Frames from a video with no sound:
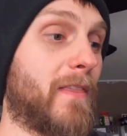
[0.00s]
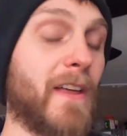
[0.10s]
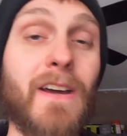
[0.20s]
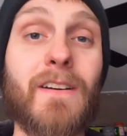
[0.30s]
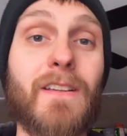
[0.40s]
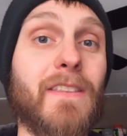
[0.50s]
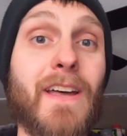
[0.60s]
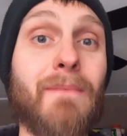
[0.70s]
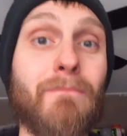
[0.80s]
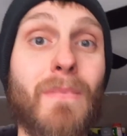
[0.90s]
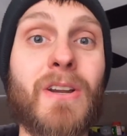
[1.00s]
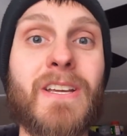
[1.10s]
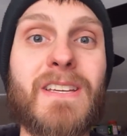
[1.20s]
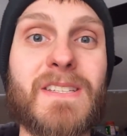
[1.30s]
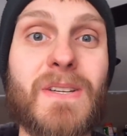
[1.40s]
that that
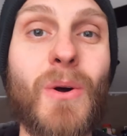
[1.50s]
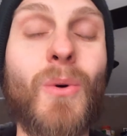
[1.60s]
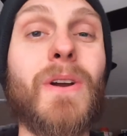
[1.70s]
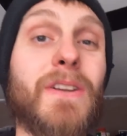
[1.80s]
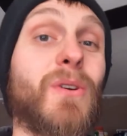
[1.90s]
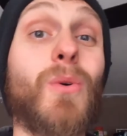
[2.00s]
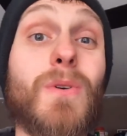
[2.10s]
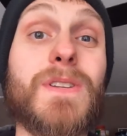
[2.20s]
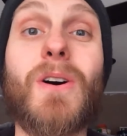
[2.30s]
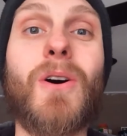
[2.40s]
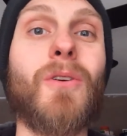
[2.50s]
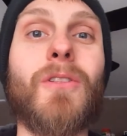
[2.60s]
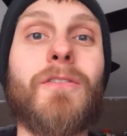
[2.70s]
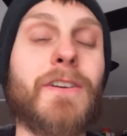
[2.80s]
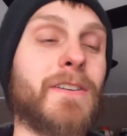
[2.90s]
money is going towards all
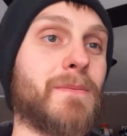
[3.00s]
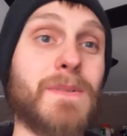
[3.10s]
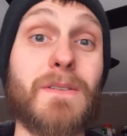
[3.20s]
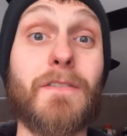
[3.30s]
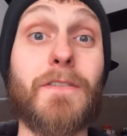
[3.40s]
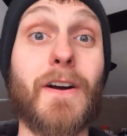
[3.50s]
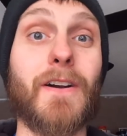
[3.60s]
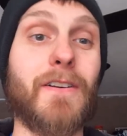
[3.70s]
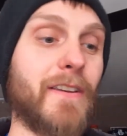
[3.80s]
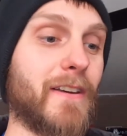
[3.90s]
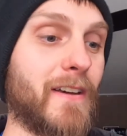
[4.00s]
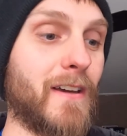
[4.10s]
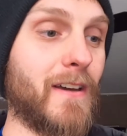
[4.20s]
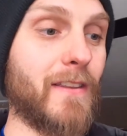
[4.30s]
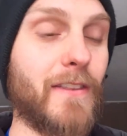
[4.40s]
the victims of the fire, the
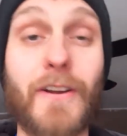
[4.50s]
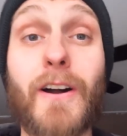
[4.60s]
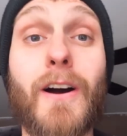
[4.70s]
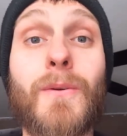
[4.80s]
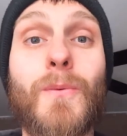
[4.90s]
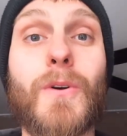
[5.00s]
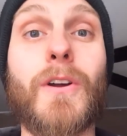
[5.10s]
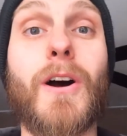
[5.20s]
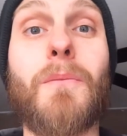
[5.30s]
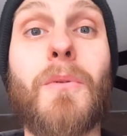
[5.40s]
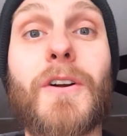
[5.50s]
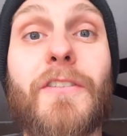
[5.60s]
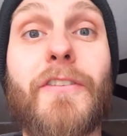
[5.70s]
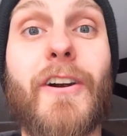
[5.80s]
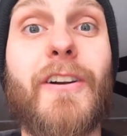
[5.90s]
the Cottonwood
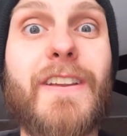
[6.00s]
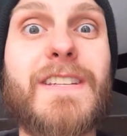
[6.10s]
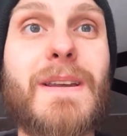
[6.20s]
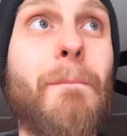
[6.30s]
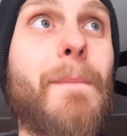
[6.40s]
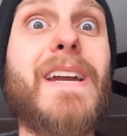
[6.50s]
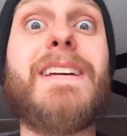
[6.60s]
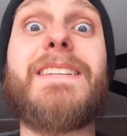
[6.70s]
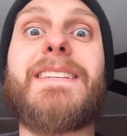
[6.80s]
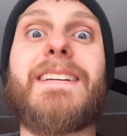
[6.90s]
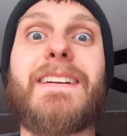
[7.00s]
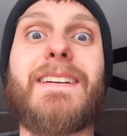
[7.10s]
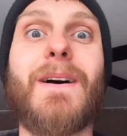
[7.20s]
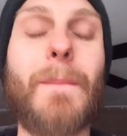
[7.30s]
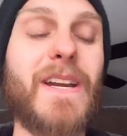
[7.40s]
Complex fire. It's amazing,
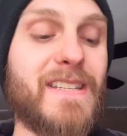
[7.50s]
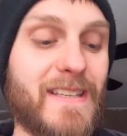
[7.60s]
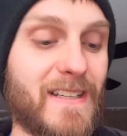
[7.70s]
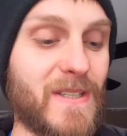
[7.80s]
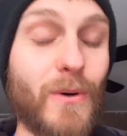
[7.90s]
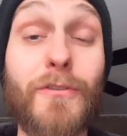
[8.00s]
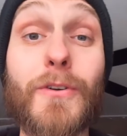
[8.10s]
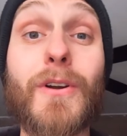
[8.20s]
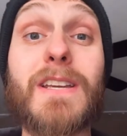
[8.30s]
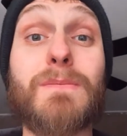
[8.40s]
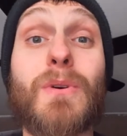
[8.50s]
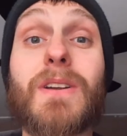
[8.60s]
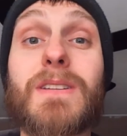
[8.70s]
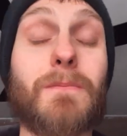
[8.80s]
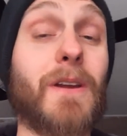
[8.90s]
amazing. So if you guys
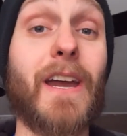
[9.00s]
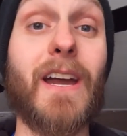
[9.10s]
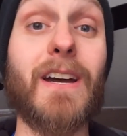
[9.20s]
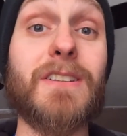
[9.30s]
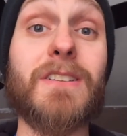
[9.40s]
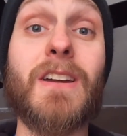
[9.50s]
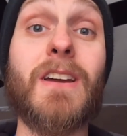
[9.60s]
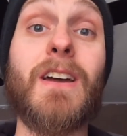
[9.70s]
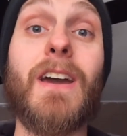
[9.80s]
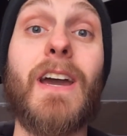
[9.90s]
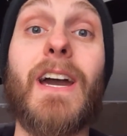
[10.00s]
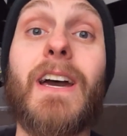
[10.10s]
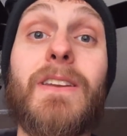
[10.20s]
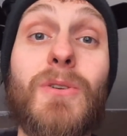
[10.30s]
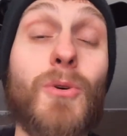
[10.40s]
bring some cash
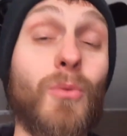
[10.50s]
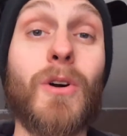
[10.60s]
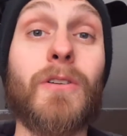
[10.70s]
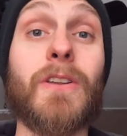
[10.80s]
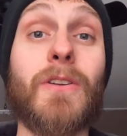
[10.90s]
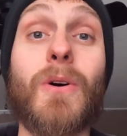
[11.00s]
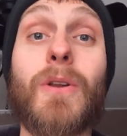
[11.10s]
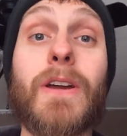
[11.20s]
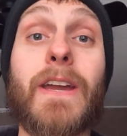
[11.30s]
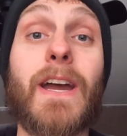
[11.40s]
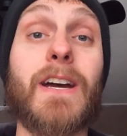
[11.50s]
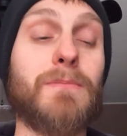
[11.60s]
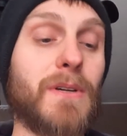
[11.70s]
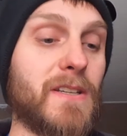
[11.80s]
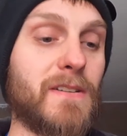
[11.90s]
and you're willing to donate
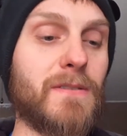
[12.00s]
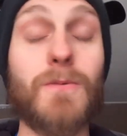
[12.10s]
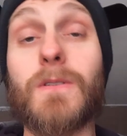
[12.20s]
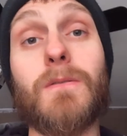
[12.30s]
cash because